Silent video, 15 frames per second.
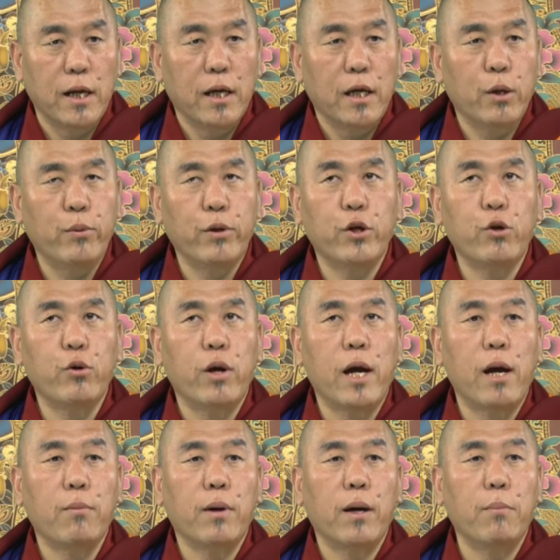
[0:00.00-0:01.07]
Even you
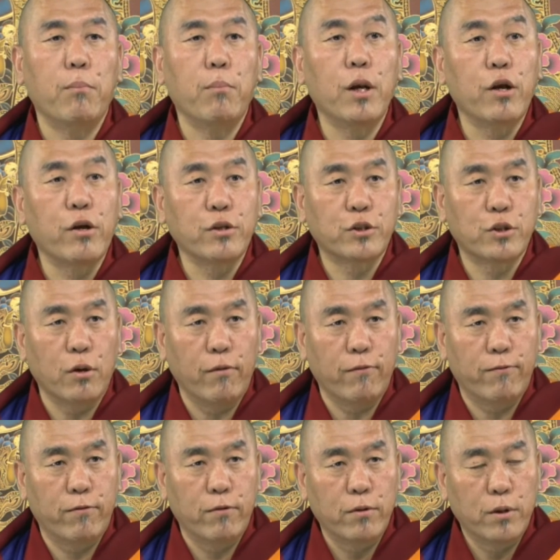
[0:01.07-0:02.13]
have millions
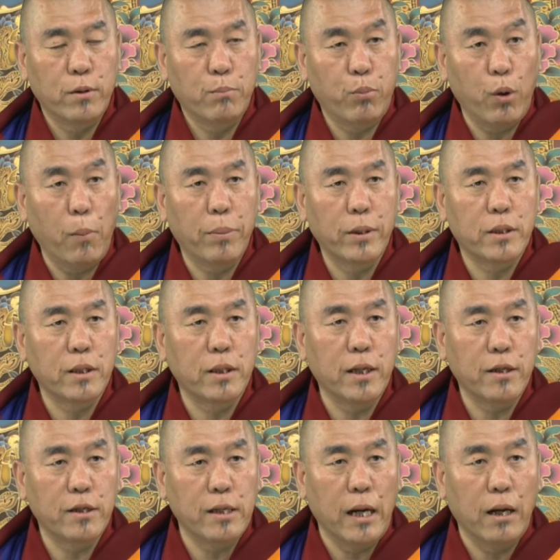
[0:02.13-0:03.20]
of property
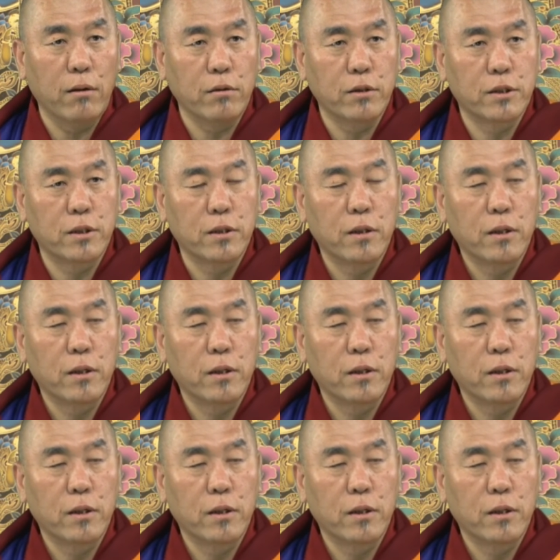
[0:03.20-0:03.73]
and dollars.